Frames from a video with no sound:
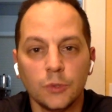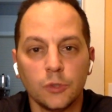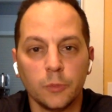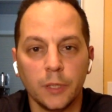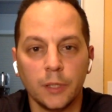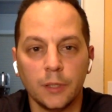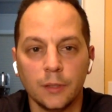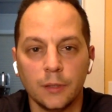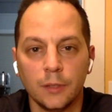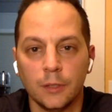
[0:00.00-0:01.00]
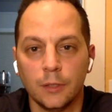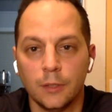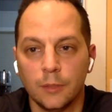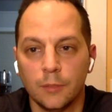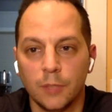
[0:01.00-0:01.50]
which will be
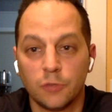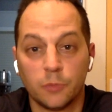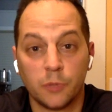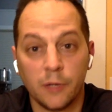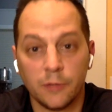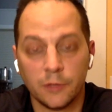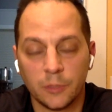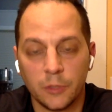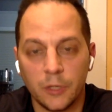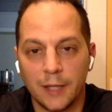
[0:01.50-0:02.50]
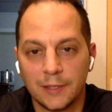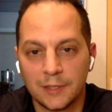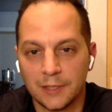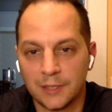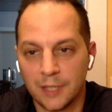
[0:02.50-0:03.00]
much reprieve for some of you
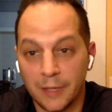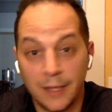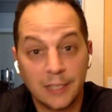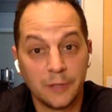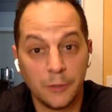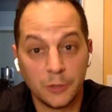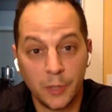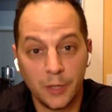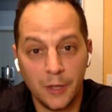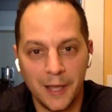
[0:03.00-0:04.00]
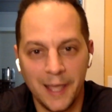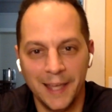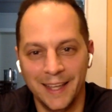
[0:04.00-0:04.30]
guys because uh, my last video was quite long.